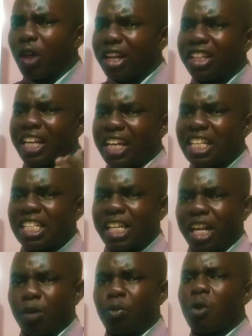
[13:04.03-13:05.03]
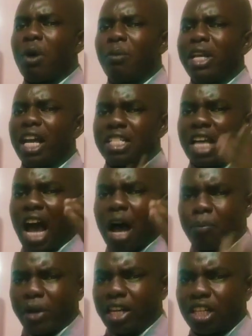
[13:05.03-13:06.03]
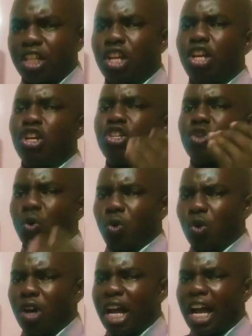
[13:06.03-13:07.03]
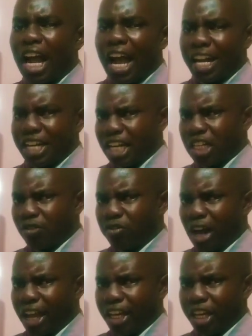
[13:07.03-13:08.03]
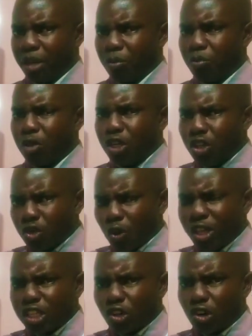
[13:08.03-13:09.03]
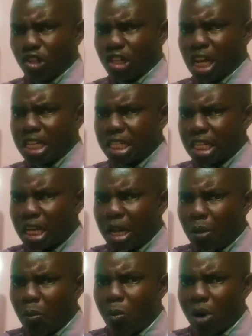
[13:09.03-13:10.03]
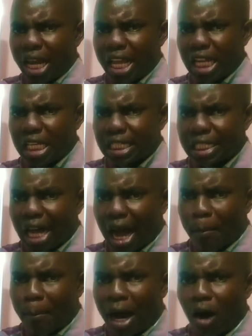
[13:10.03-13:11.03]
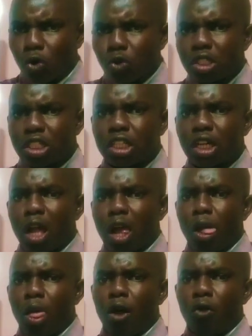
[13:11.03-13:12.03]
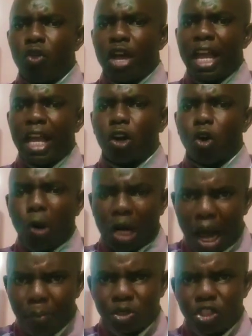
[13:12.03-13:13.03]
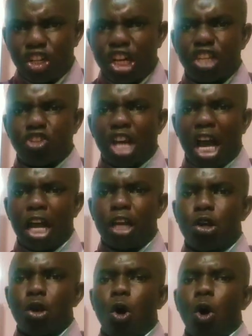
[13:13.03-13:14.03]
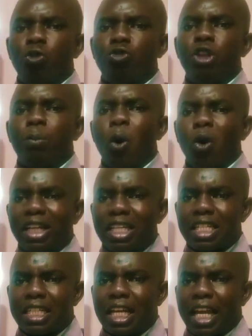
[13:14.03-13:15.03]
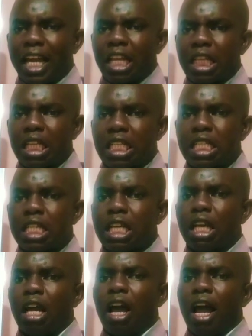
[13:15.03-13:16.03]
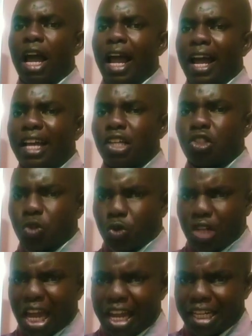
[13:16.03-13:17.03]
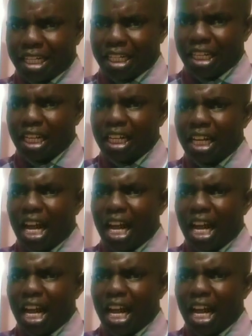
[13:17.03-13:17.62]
that the incident probably has happened, to identify him. So this contrast brings about the corrupt nature of the police in this society,